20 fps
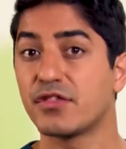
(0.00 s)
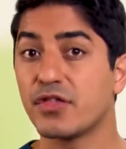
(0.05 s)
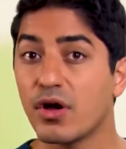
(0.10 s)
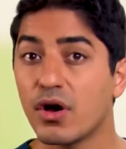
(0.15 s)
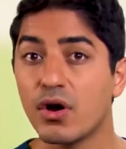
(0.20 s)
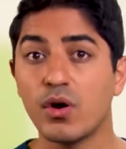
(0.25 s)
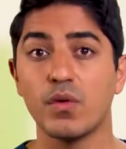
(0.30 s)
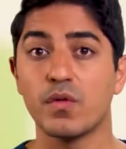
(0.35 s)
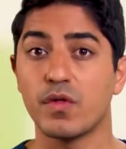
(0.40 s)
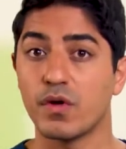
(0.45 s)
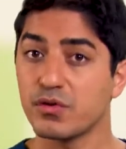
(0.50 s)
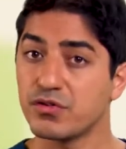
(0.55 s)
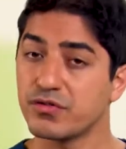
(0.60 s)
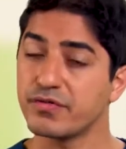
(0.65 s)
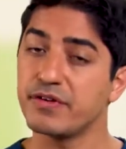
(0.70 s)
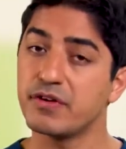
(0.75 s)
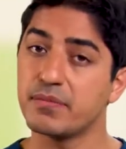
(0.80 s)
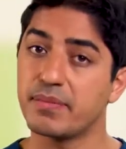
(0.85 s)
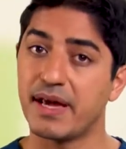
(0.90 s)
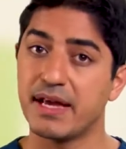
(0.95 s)
though those
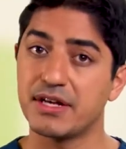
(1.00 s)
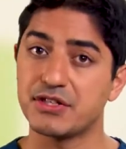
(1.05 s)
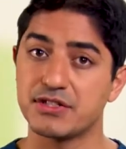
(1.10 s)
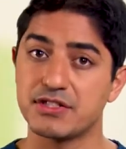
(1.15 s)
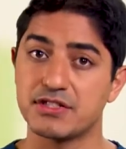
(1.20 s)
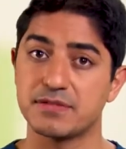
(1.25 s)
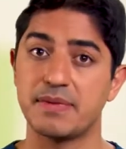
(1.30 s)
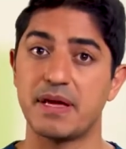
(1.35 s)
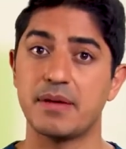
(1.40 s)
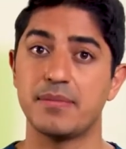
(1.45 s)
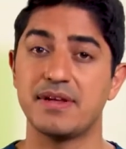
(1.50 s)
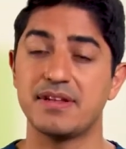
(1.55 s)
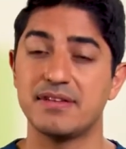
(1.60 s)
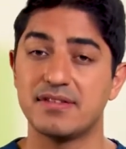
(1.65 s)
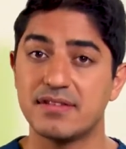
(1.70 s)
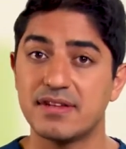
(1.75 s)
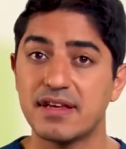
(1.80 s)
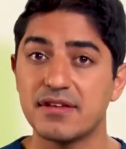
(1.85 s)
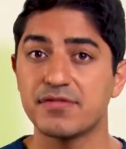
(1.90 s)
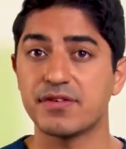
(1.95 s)
few patients may be
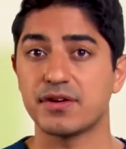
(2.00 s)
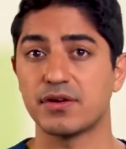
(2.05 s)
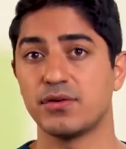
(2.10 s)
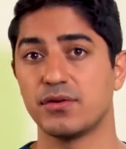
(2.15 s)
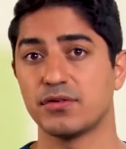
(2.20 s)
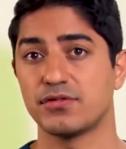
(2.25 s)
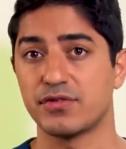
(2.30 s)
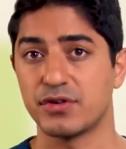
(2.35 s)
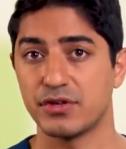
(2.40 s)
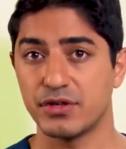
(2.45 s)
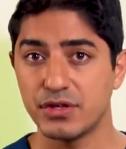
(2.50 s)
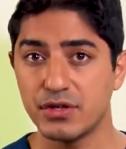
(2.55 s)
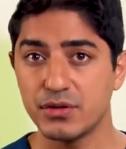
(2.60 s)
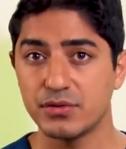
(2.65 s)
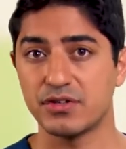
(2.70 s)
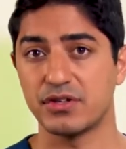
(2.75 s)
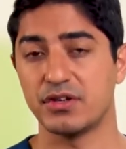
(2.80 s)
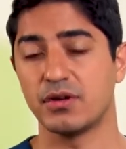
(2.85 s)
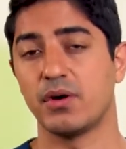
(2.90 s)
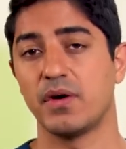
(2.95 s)
difficult for you
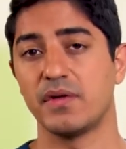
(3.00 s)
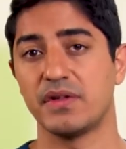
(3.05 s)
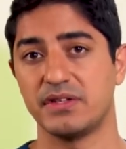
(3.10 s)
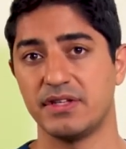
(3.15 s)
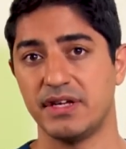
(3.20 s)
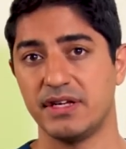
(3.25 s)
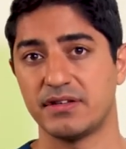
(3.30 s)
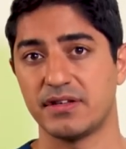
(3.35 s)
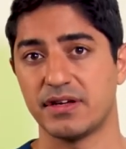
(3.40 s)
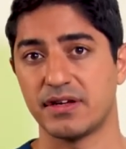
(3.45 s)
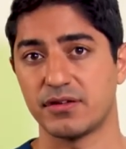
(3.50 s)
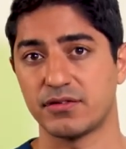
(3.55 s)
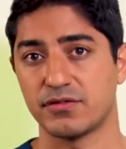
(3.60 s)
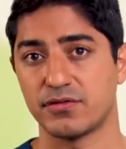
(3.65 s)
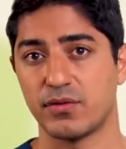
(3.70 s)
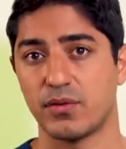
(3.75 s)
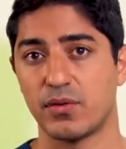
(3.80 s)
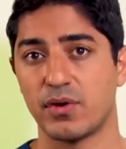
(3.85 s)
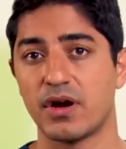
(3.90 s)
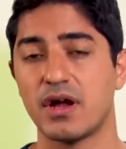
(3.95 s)
to know all the details
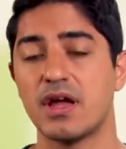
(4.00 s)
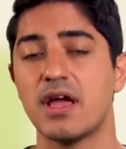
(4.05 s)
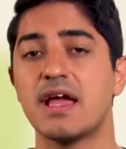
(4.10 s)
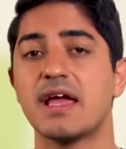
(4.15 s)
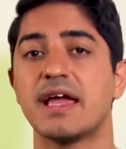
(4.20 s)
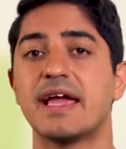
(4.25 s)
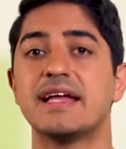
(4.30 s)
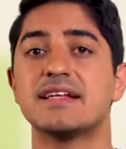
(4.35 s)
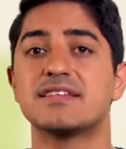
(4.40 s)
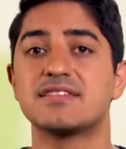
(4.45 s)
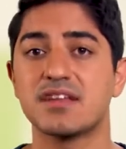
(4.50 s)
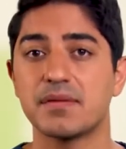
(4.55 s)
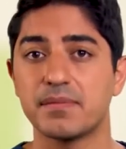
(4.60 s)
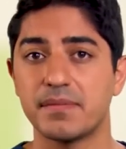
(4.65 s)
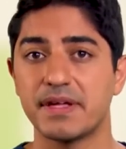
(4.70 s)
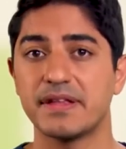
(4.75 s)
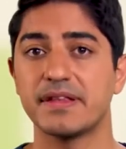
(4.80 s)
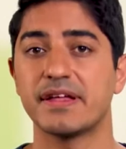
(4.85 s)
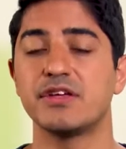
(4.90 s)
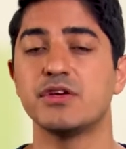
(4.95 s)
for, it's
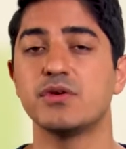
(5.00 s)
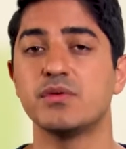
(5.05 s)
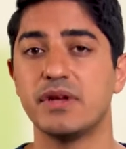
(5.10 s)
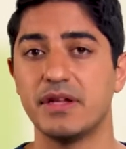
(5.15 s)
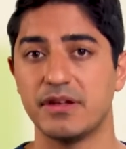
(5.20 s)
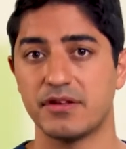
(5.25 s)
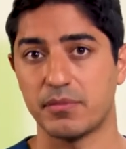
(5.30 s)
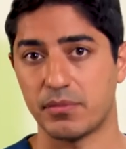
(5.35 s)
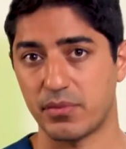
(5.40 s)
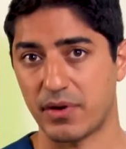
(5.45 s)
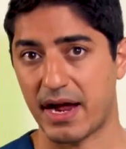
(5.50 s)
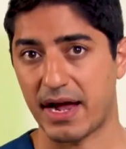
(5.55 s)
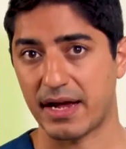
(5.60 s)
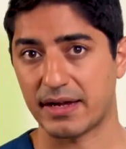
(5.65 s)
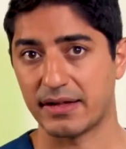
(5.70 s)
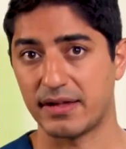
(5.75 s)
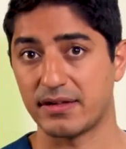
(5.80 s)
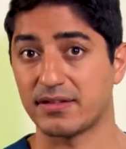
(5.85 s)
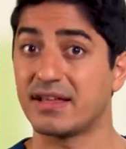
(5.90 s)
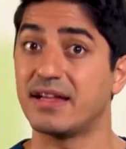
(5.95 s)
something that you need to
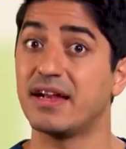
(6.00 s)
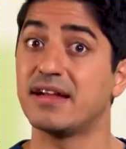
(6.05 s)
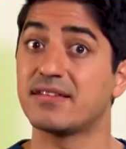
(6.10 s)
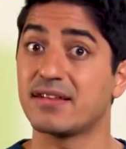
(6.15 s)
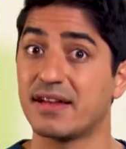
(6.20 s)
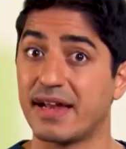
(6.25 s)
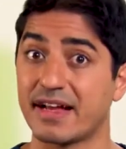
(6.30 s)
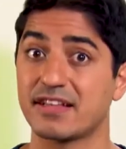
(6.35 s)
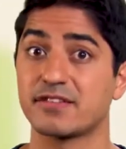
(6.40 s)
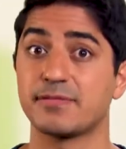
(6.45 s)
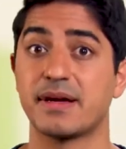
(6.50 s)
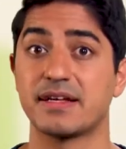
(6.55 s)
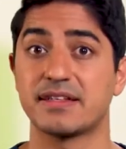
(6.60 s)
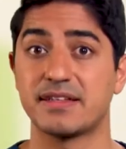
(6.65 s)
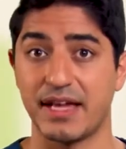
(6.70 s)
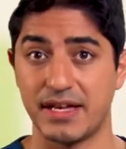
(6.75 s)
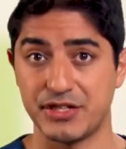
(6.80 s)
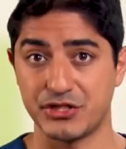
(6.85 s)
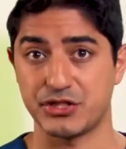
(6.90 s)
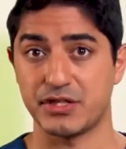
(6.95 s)
practice, and it's an
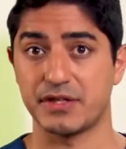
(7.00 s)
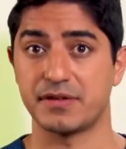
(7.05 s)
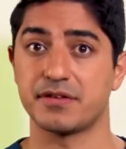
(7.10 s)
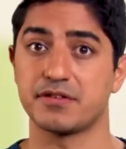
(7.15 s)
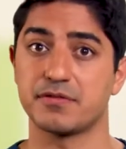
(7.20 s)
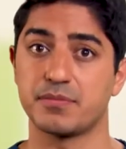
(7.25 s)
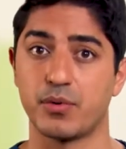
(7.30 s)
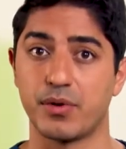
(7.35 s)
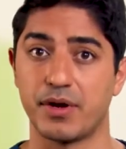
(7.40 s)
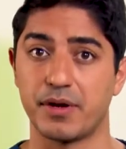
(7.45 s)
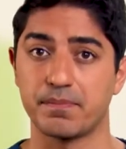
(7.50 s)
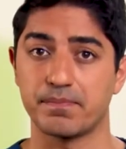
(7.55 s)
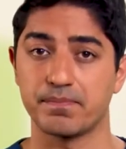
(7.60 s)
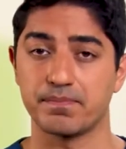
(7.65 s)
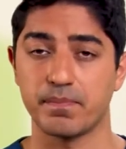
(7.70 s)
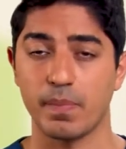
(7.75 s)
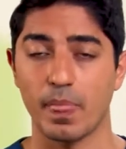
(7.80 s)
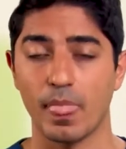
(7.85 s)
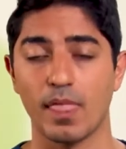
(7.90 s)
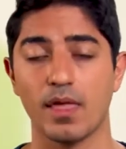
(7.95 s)
expectation at this point.
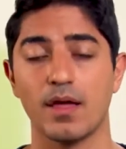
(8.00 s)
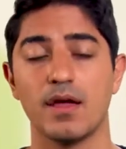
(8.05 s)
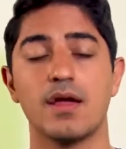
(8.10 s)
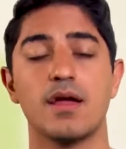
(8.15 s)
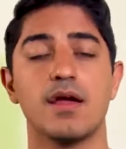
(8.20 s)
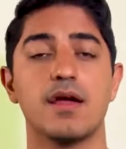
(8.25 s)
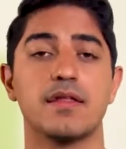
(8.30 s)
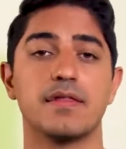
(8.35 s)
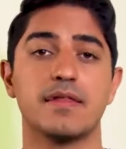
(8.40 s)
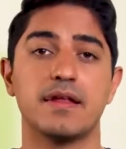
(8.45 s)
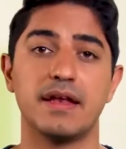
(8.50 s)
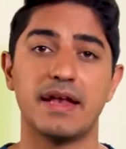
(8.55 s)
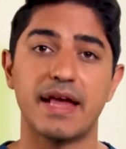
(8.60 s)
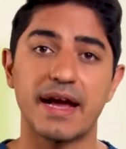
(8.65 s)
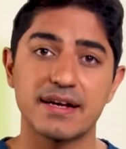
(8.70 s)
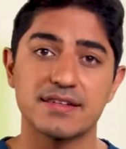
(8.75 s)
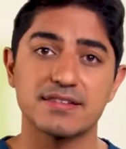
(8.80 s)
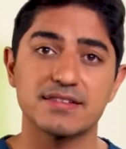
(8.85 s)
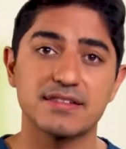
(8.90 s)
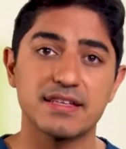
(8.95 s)
The
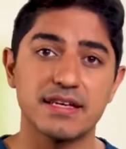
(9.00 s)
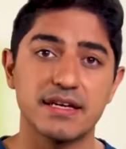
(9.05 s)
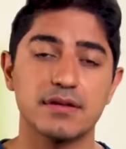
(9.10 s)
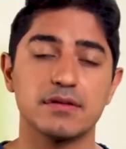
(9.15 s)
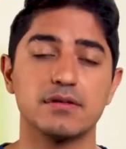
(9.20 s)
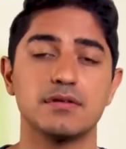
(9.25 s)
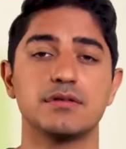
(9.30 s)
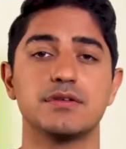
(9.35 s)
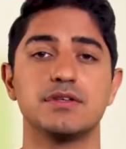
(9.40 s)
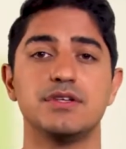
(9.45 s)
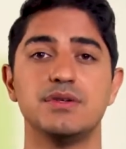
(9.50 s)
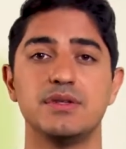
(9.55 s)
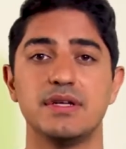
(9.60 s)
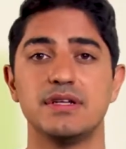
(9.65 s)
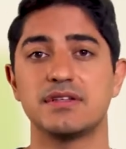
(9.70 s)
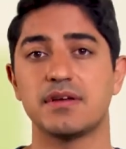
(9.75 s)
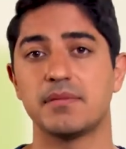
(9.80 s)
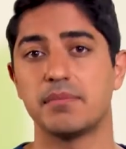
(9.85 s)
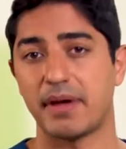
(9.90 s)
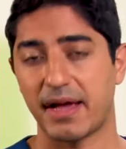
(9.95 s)
next skill you
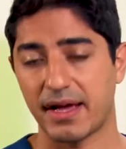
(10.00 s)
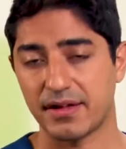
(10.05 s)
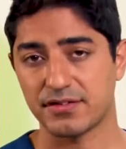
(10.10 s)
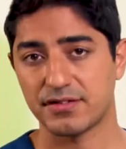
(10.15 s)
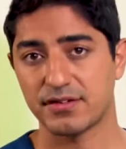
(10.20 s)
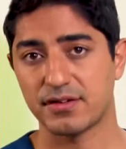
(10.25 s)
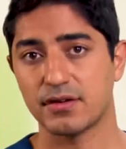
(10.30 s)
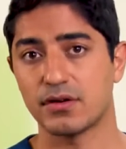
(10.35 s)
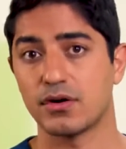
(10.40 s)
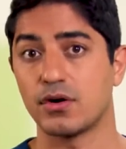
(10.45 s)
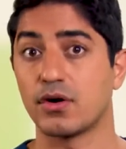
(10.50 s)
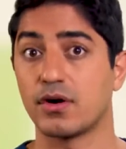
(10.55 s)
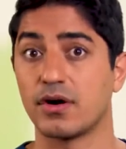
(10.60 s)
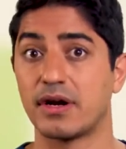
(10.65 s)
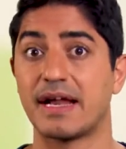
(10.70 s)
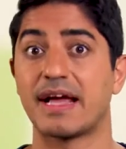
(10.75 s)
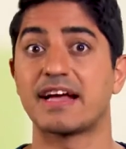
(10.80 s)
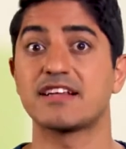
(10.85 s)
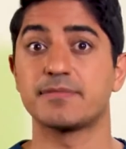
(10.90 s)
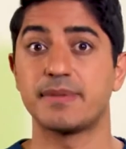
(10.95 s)
need to master, or
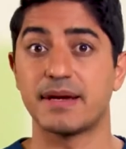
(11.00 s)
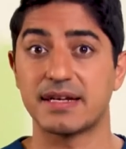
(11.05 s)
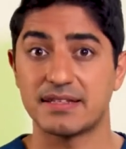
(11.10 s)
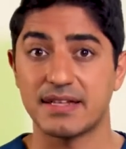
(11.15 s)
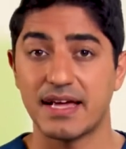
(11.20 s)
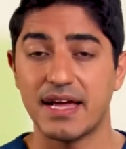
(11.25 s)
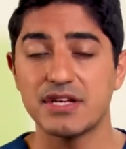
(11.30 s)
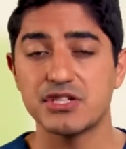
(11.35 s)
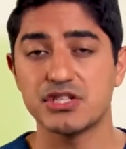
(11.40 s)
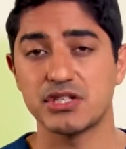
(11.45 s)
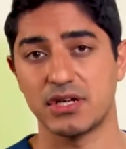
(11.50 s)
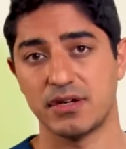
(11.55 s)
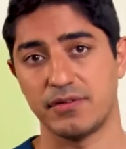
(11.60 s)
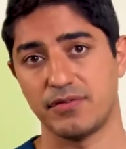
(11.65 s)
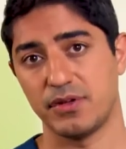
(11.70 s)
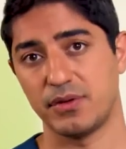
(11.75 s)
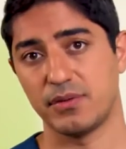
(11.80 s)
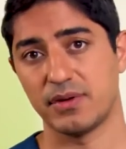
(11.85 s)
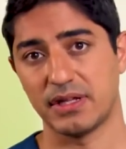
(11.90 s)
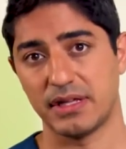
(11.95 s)
an expectation of
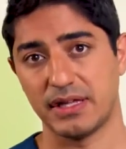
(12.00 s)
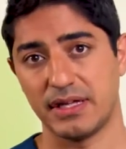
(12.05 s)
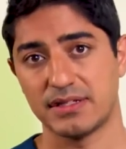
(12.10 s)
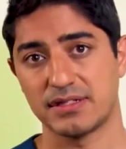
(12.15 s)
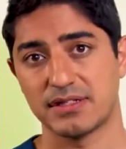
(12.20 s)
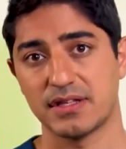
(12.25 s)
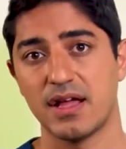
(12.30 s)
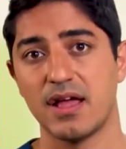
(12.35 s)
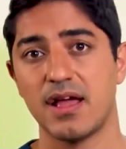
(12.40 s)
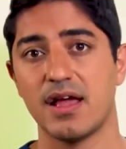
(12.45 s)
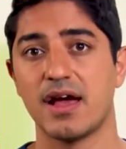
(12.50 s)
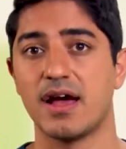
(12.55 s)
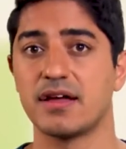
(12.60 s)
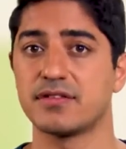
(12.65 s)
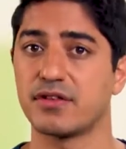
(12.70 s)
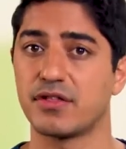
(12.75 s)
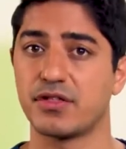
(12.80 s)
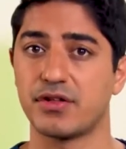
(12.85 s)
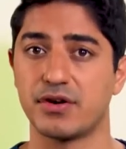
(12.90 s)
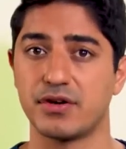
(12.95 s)
you at least,
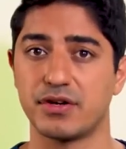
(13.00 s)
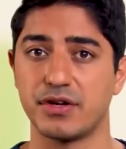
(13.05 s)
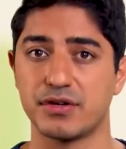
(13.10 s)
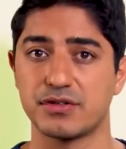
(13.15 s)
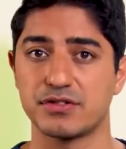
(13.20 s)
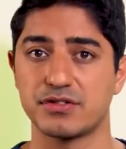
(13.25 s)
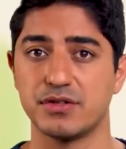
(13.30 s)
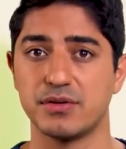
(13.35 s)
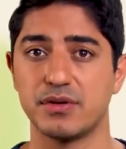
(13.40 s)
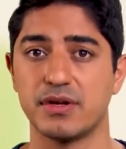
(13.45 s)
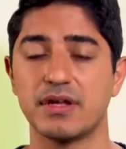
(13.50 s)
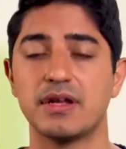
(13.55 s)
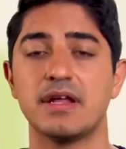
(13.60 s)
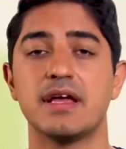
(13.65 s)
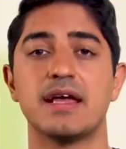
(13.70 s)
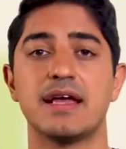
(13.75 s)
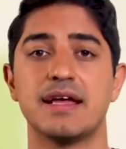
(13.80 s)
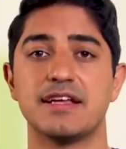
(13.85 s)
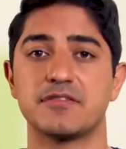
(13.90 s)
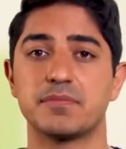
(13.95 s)
as a third-year student,
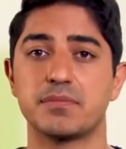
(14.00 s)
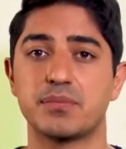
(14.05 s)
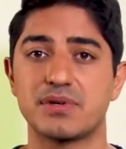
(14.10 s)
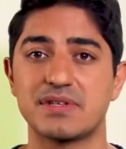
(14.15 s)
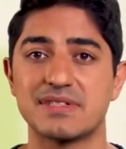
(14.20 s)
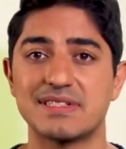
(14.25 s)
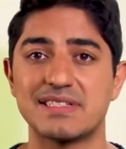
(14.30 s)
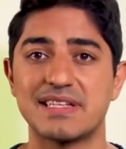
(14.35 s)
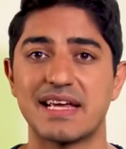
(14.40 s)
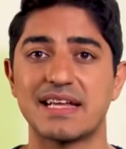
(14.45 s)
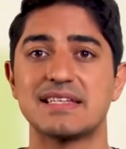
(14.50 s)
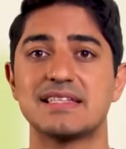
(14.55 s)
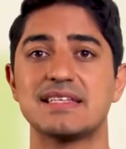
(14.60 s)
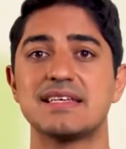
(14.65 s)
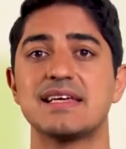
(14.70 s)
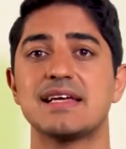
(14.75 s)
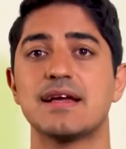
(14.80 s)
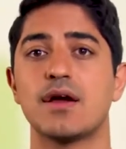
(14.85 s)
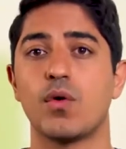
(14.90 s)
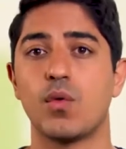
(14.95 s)
is
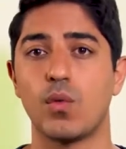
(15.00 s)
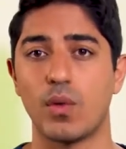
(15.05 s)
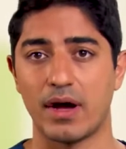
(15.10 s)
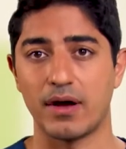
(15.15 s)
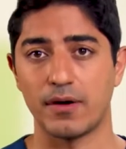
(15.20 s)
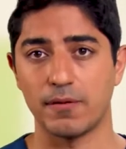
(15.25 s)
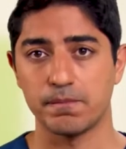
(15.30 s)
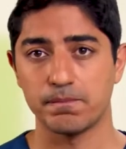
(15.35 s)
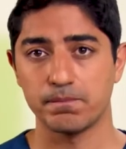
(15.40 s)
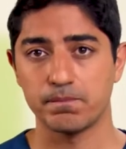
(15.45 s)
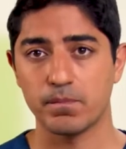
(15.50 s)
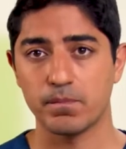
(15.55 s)
presenting well.